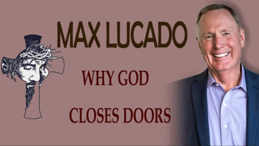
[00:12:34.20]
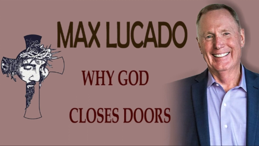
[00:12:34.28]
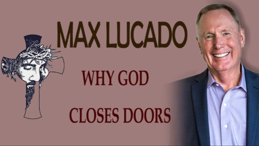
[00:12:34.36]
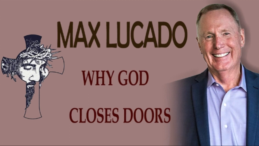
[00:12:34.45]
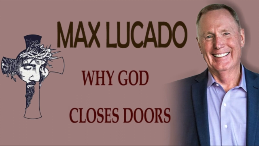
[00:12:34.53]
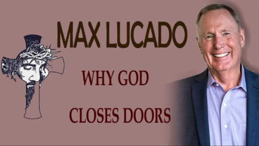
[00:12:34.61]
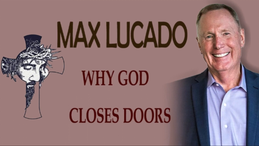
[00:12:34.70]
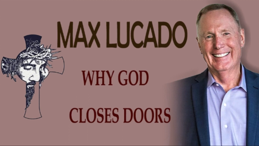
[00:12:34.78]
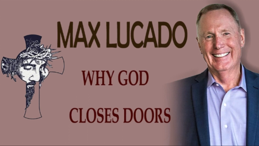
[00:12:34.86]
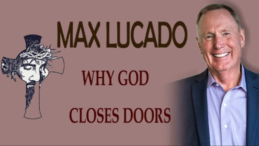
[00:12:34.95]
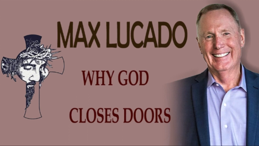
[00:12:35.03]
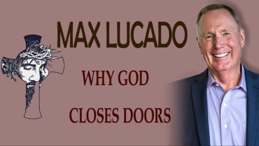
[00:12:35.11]

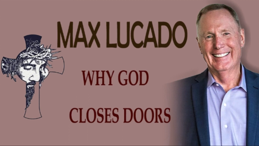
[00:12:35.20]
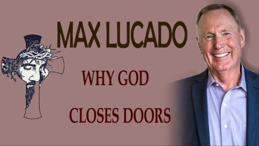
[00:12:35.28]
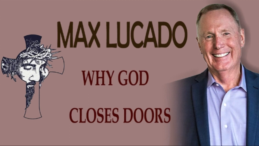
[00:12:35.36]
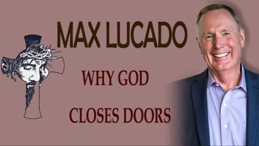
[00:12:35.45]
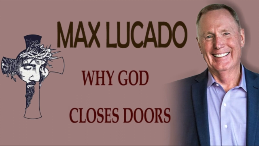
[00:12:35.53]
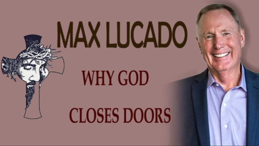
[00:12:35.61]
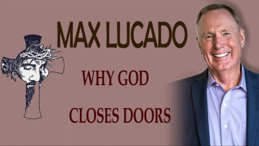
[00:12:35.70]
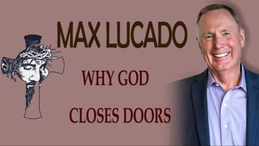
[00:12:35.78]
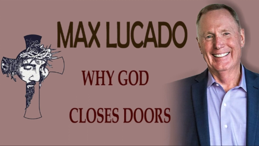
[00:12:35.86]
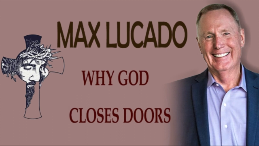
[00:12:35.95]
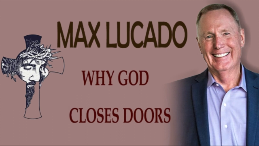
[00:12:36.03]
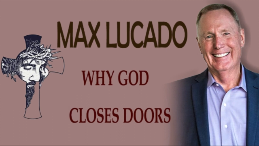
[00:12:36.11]

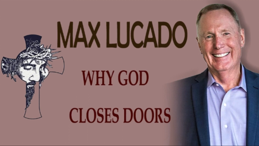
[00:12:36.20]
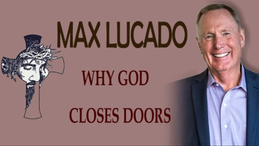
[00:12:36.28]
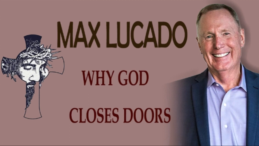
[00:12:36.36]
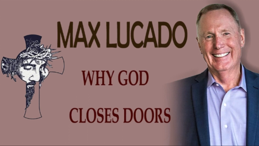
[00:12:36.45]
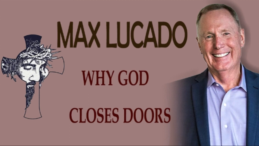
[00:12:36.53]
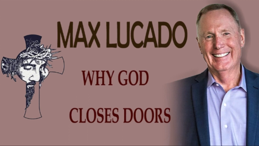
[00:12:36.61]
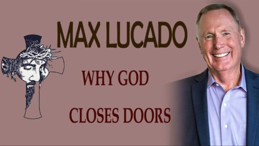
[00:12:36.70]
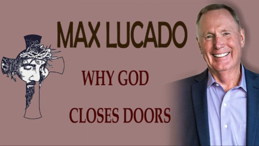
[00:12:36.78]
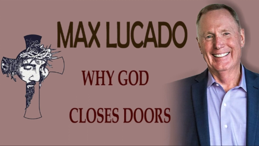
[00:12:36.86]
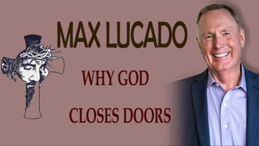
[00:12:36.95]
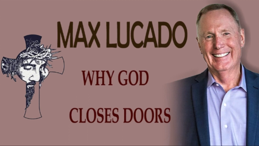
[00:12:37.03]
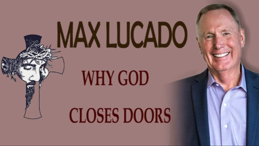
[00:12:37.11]

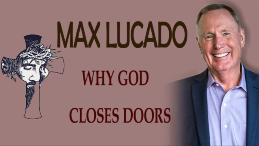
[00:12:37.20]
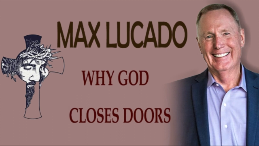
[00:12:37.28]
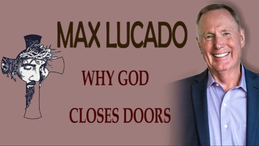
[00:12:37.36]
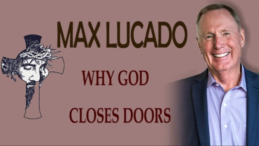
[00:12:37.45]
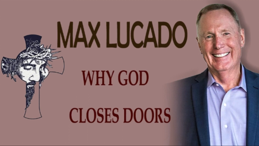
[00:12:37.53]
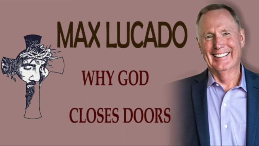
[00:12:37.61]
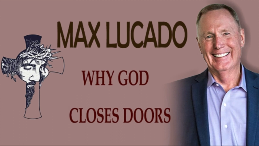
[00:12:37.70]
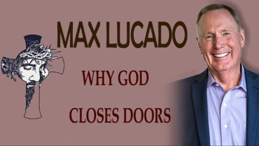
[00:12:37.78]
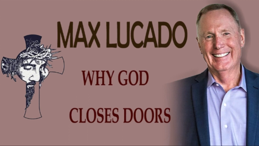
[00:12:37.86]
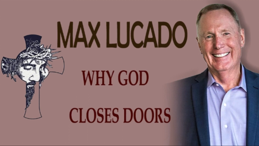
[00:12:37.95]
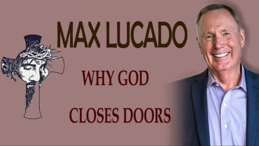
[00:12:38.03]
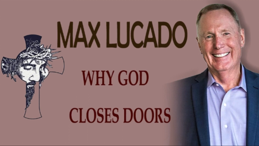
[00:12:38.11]

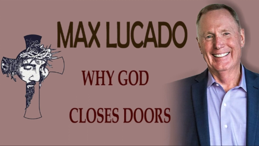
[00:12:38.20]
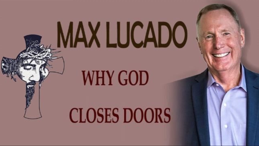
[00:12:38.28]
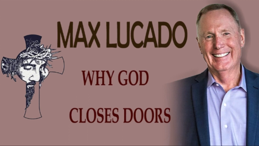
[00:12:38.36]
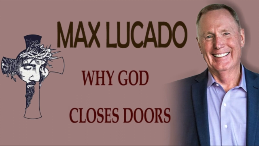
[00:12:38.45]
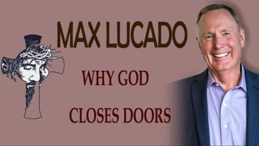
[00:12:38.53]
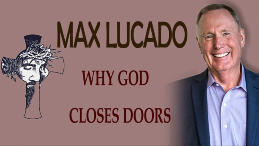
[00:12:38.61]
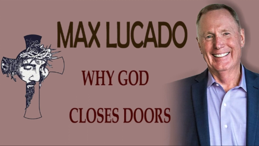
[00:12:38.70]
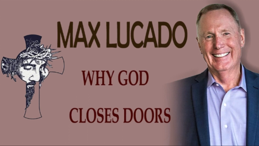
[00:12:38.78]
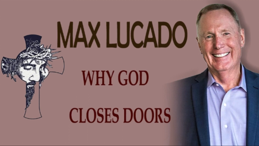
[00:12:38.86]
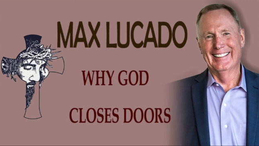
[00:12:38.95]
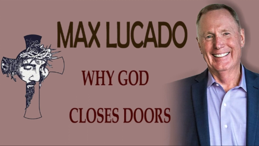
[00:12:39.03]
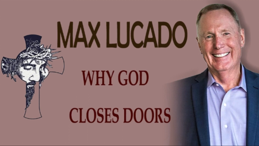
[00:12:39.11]

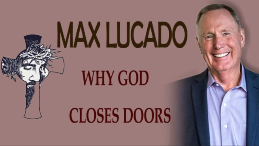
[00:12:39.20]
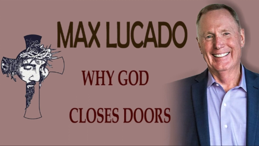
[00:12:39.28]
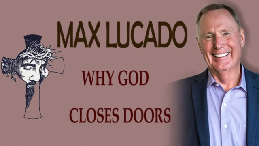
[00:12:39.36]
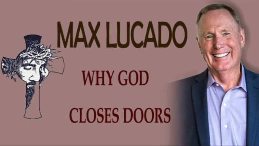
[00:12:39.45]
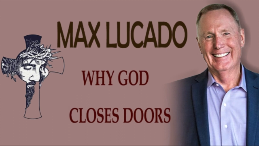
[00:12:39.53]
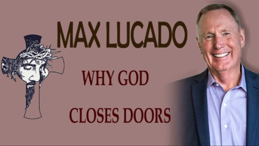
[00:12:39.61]
The face doesn't move, so there is nothing to read.